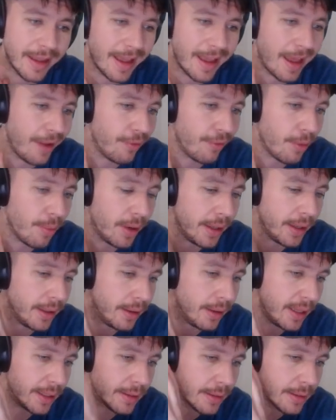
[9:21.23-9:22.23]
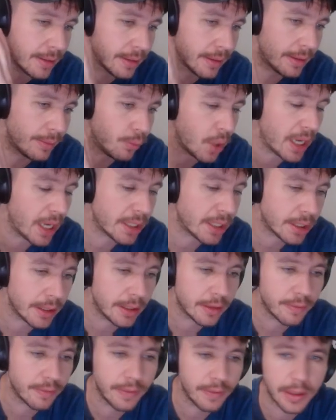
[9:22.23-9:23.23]
everybody that's watching
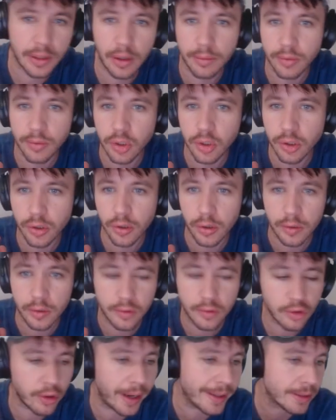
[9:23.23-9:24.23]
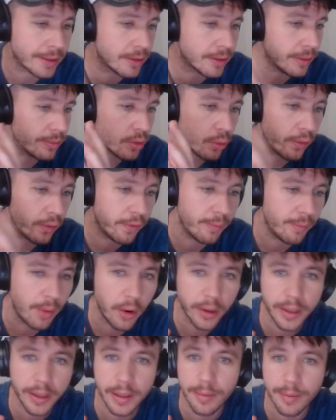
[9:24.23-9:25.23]
this video, I'm sure, tracks some sort of
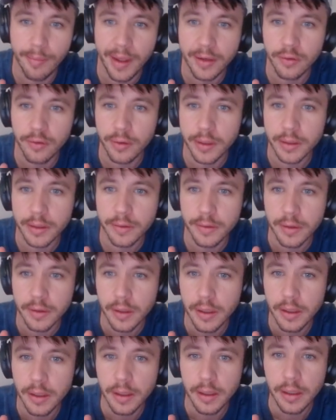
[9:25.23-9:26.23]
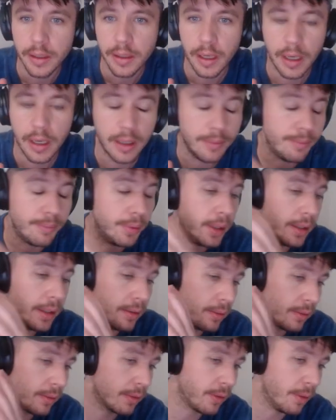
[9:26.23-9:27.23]
marketing metrics.
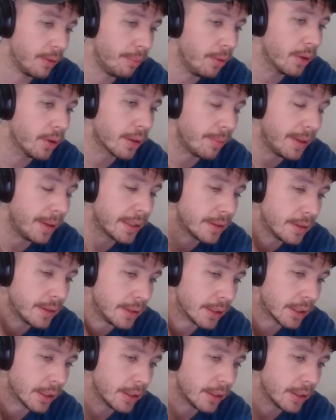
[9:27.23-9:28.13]
But the book makes it